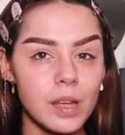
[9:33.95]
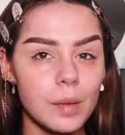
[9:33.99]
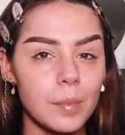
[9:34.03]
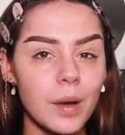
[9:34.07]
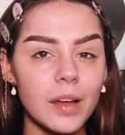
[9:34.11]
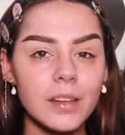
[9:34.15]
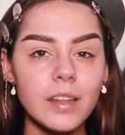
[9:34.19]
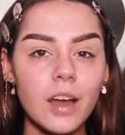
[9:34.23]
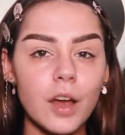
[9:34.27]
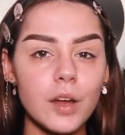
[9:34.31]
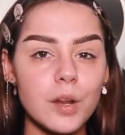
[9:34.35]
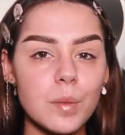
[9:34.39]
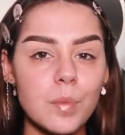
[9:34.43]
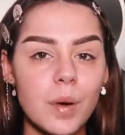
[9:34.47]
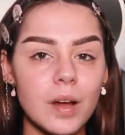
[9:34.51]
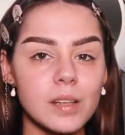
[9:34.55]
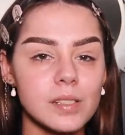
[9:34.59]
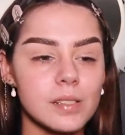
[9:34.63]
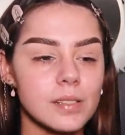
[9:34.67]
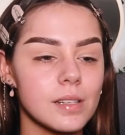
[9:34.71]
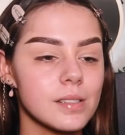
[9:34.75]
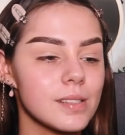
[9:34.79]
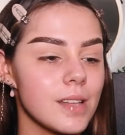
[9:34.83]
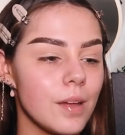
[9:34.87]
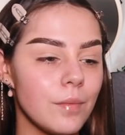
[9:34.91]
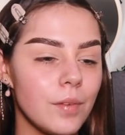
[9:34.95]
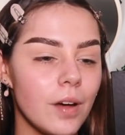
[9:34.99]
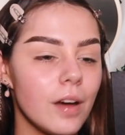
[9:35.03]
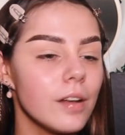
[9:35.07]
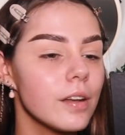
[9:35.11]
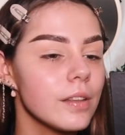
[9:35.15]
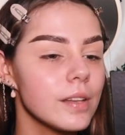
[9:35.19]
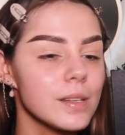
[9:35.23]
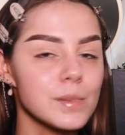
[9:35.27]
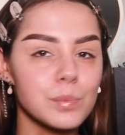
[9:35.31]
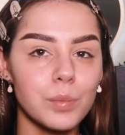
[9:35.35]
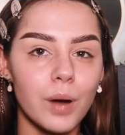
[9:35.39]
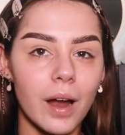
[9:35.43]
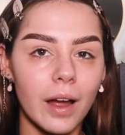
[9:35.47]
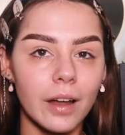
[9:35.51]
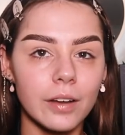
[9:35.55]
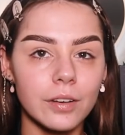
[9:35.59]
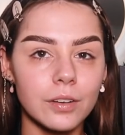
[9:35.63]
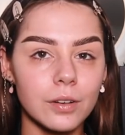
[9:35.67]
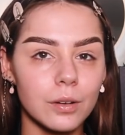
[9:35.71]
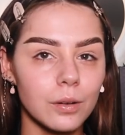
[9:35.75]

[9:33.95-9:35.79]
Am I the only person that's never heard of this brand?